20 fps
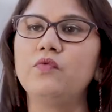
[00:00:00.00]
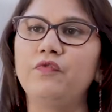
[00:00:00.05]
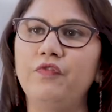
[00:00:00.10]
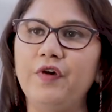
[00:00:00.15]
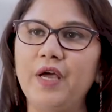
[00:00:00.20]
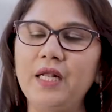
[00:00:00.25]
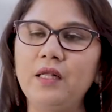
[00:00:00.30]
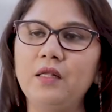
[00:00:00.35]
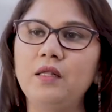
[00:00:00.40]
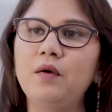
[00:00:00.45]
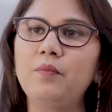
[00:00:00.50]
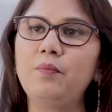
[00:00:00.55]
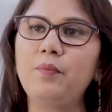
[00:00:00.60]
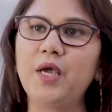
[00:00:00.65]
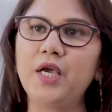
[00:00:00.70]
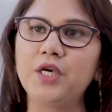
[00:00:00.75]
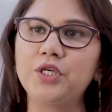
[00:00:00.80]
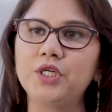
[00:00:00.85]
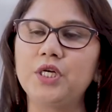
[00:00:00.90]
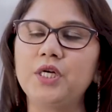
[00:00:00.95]
When the
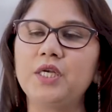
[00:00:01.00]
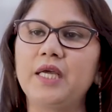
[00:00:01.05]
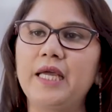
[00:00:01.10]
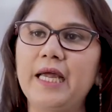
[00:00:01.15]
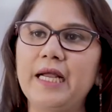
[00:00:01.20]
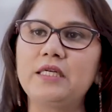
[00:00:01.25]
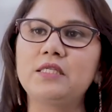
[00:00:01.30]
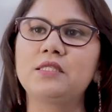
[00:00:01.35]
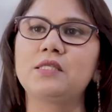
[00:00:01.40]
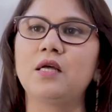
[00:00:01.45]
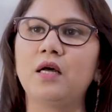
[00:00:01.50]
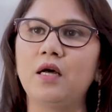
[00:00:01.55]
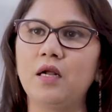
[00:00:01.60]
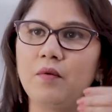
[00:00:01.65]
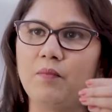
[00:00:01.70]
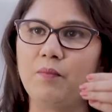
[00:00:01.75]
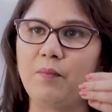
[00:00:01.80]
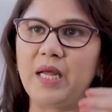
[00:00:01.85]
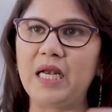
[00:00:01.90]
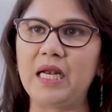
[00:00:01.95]
patient gets her
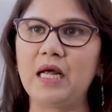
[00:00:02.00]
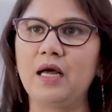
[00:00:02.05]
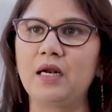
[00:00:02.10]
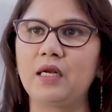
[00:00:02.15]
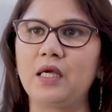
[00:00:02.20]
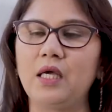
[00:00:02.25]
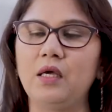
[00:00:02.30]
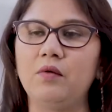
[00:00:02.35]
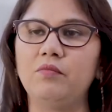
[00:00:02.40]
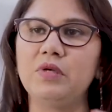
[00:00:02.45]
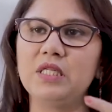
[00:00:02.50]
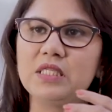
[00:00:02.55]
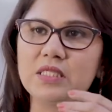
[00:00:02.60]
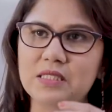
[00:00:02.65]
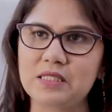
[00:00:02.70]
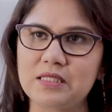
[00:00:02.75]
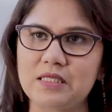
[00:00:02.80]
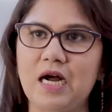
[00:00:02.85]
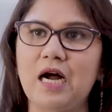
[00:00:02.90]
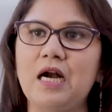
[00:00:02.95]
menarche,
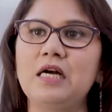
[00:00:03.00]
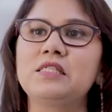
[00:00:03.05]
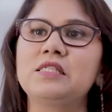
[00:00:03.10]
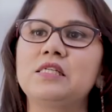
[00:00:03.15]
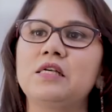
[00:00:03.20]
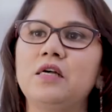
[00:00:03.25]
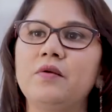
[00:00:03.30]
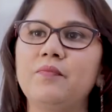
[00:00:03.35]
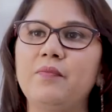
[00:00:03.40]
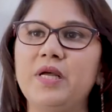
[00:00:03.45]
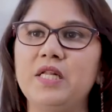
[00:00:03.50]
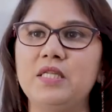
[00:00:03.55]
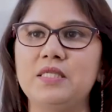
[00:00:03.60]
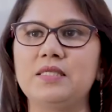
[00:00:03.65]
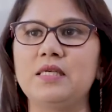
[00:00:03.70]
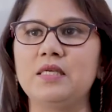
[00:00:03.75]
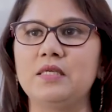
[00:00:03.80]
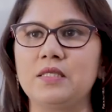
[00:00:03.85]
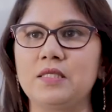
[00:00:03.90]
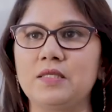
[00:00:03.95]
means starts her
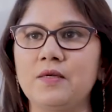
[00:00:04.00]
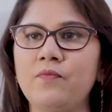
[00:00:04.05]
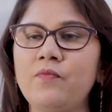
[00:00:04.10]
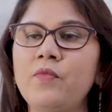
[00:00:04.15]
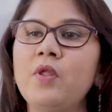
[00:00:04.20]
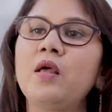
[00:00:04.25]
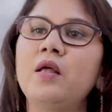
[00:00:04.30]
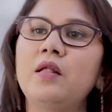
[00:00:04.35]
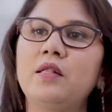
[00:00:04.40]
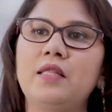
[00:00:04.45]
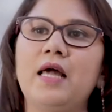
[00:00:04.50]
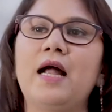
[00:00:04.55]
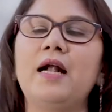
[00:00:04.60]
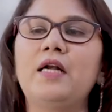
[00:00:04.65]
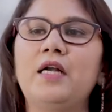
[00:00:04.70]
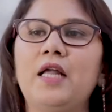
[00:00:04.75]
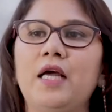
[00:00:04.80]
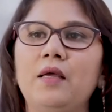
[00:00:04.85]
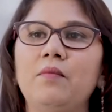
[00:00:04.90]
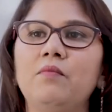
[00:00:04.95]
menses,
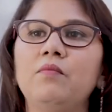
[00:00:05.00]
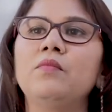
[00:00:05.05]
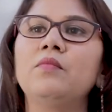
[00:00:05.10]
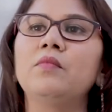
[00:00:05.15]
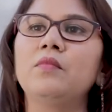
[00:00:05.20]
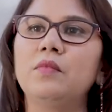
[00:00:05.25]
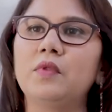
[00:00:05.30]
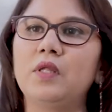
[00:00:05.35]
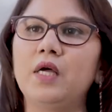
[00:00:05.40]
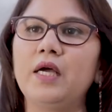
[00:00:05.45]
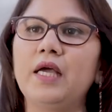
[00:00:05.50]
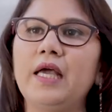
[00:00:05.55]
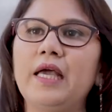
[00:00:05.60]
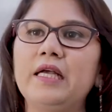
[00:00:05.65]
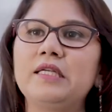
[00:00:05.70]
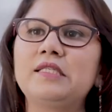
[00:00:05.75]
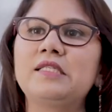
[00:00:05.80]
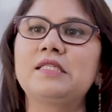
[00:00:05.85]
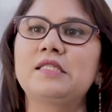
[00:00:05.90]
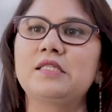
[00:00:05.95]
that time the
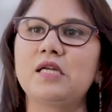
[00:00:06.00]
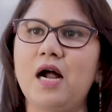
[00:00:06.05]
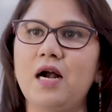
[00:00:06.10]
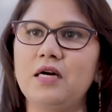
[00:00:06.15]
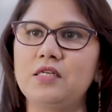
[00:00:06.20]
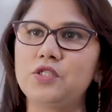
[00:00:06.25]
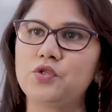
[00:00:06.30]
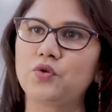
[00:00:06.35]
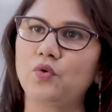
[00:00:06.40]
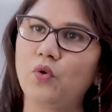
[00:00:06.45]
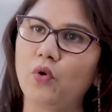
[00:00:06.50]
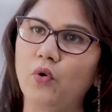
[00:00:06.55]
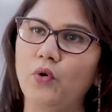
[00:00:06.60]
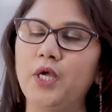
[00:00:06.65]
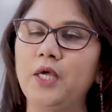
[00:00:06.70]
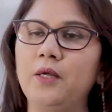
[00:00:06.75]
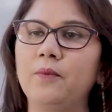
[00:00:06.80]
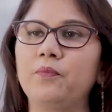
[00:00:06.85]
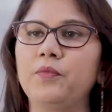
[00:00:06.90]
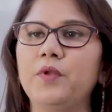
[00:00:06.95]
egg starts
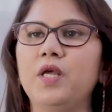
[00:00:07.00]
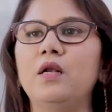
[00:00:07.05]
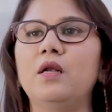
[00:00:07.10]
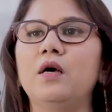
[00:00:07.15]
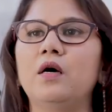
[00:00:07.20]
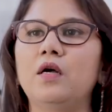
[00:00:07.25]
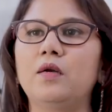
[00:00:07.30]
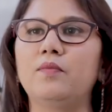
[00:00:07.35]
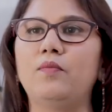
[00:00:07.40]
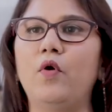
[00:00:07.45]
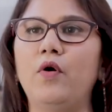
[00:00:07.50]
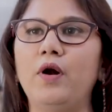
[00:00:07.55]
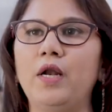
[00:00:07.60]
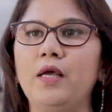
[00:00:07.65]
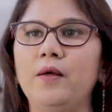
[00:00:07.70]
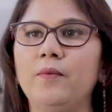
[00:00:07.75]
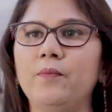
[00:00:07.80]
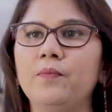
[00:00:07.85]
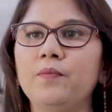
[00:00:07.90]
growing in her body.